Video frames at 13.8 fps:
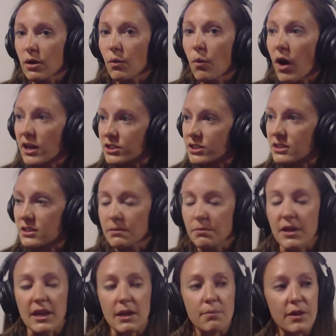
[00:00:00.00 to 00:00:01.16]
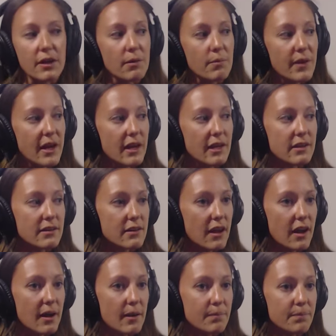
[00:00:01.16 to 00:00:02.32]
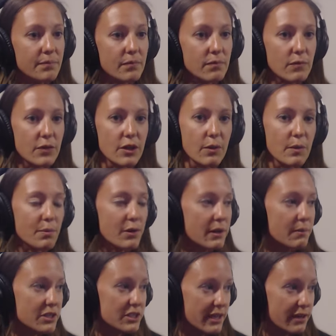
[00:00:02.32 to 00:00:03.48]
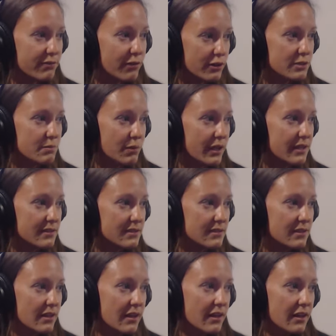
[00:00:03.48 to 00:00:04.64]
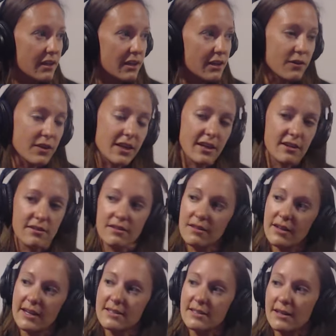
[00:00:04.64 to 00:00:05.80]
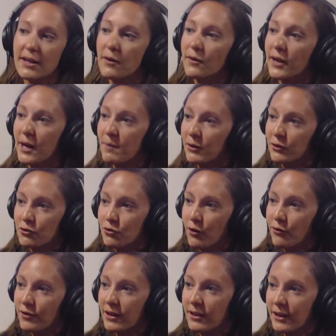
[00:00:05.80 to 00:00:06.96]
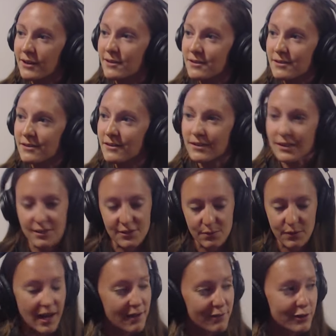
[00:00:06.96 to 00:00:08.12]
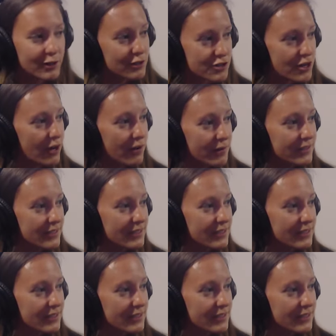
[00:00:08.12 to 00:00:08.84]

know Washington being a bigger band, um, you know, we pretty much get first place. You know, and the kids, like I said, they don't care about the trophy. They just they just want to have a good show.